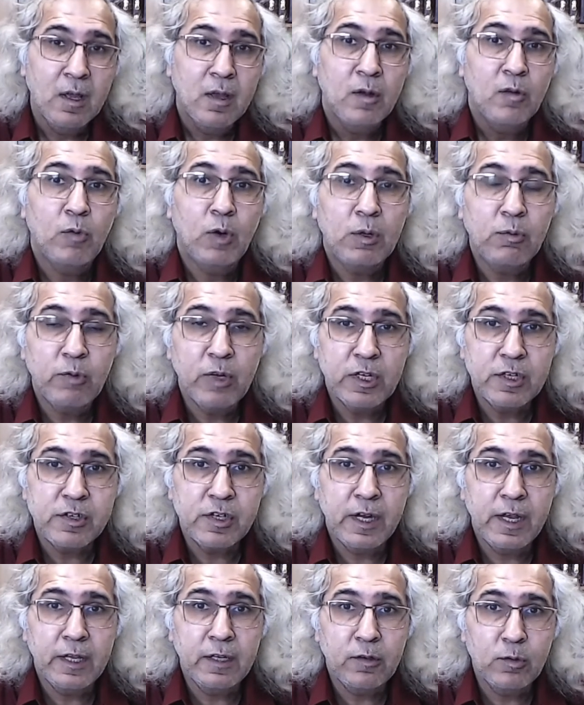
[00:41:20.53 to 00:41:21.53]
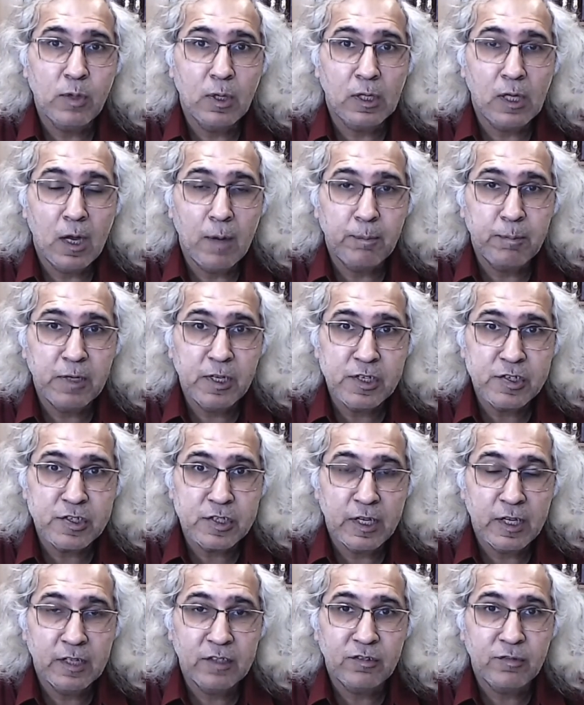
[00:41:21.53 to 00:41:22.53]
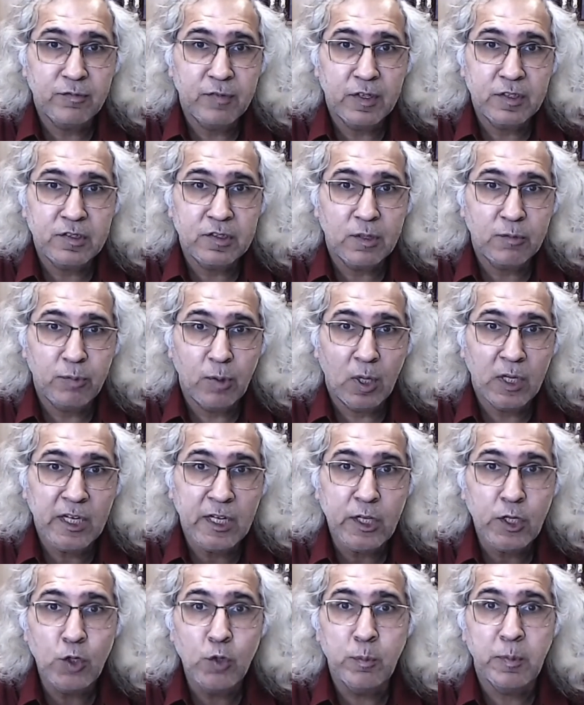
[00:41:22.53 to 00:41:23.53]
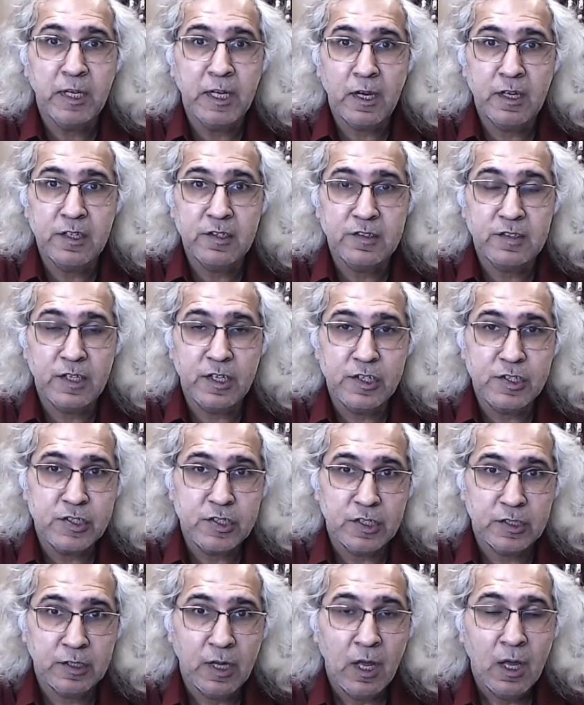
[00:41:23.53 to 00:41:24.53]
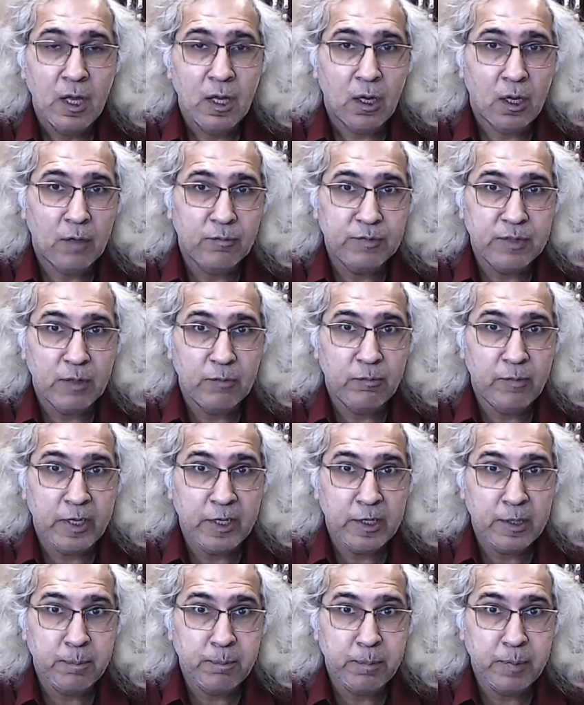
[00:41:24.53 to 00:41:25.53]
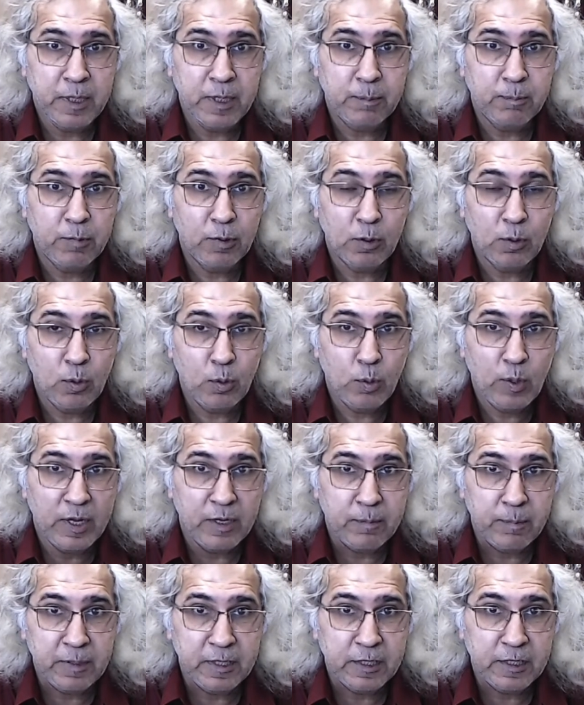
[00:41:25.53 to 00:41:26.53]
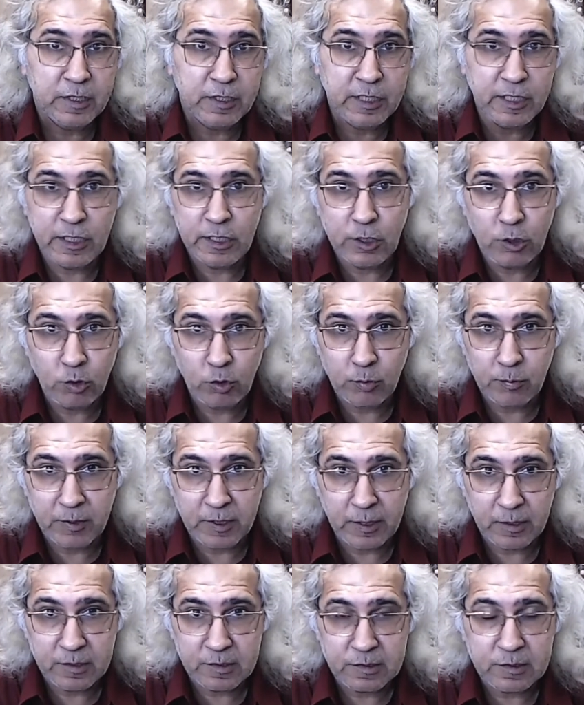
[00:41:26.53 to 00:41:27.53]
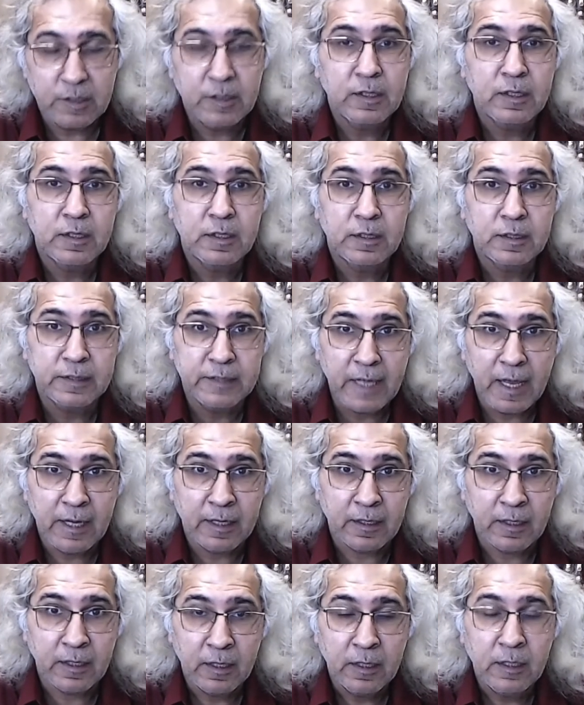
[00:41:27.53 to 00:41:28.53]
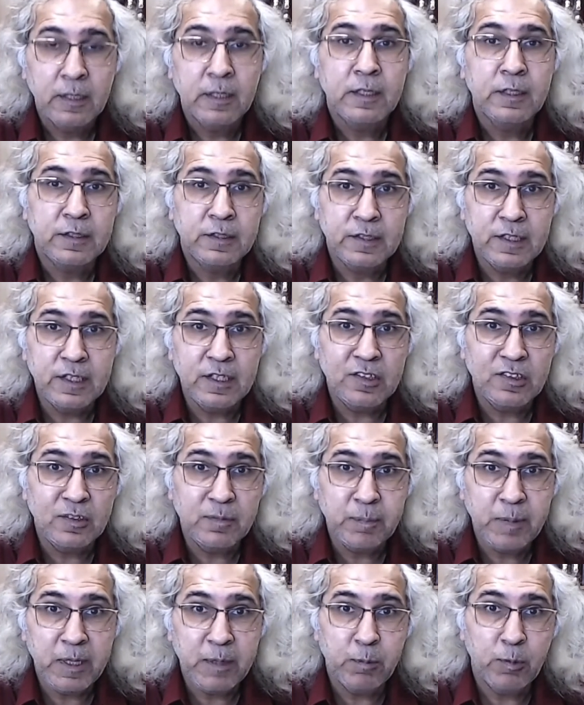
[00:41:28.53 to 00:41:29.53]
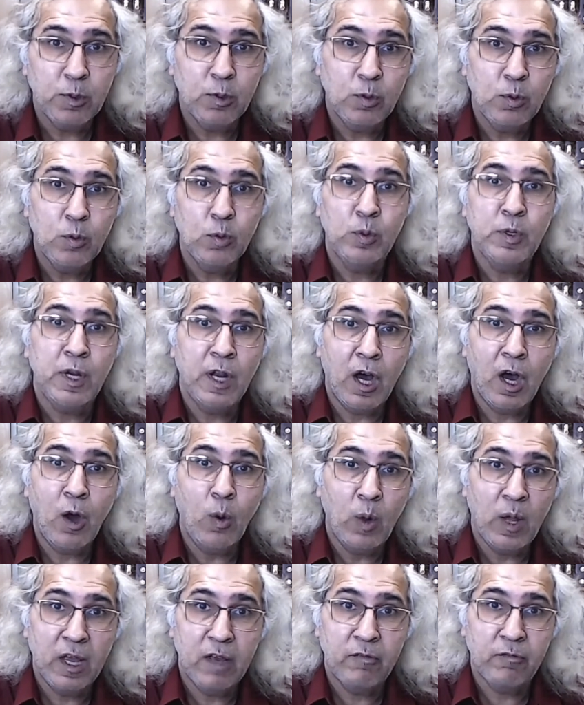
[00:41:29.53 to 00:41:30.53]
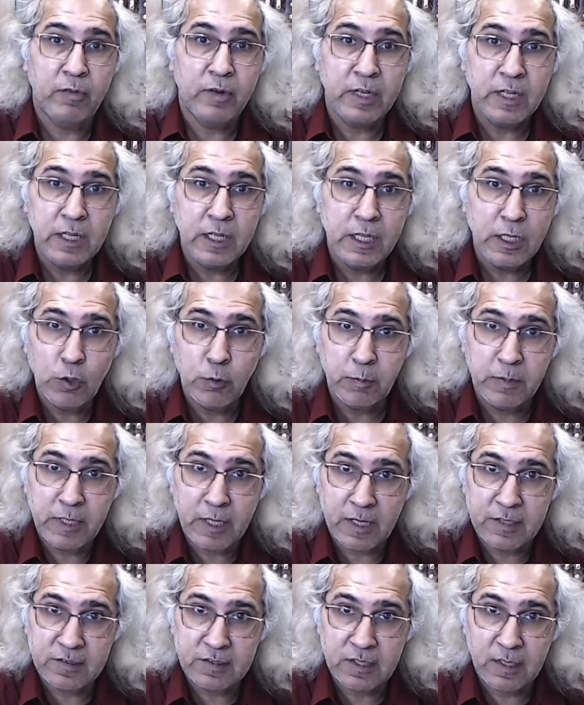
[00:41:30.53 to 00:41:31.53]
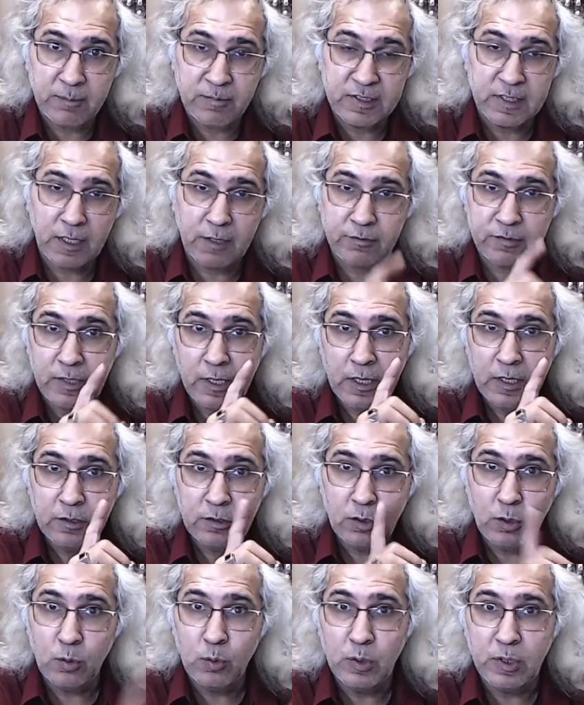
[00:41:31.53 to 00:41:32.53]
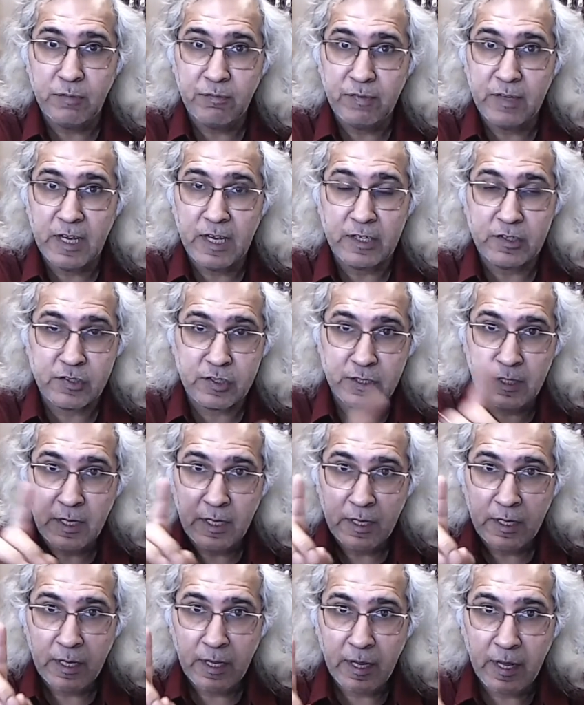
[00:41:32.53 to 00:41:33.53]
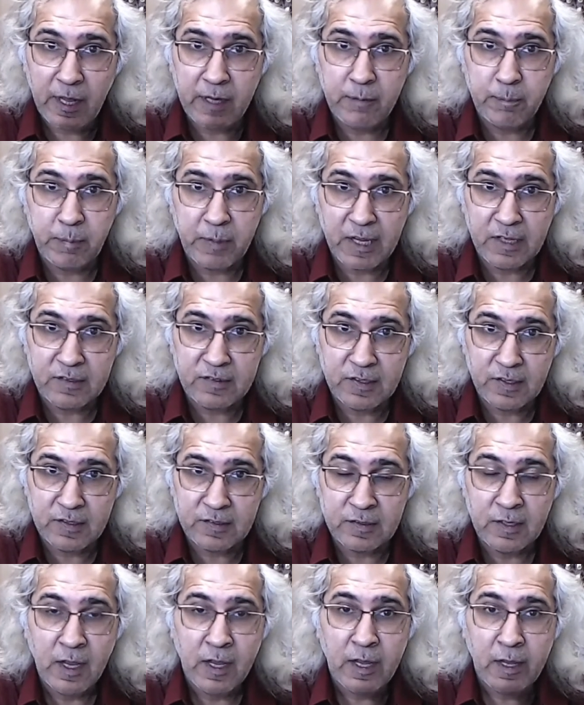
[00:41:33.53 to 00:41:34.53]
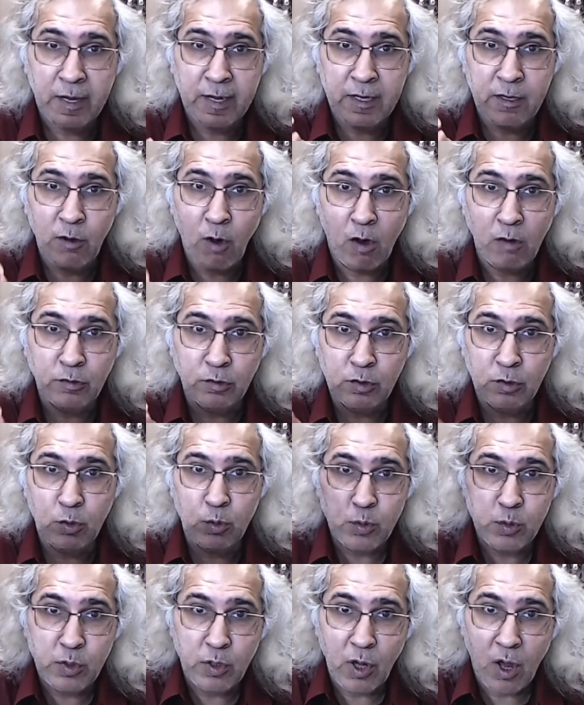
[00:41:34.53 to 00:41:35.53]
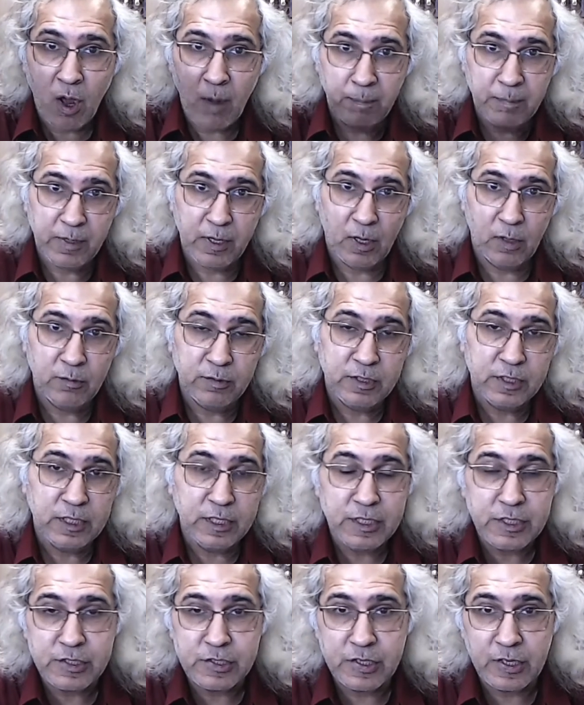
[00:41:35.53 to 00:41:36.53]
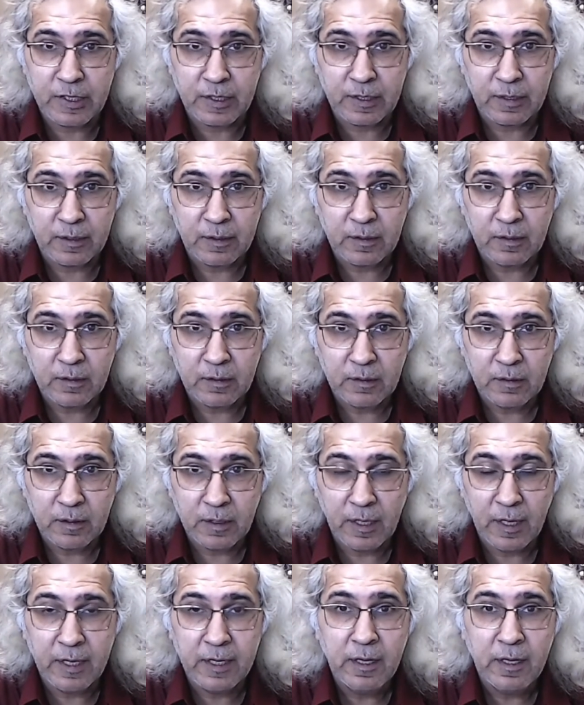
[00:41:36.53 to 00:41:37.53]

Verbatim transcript: What we are trying to accomplish is, first of all, humanization of the very people who had been dehumanized. Then, these people who now have rehumanized themselves through reflection and praxis and not through top down teaching, right,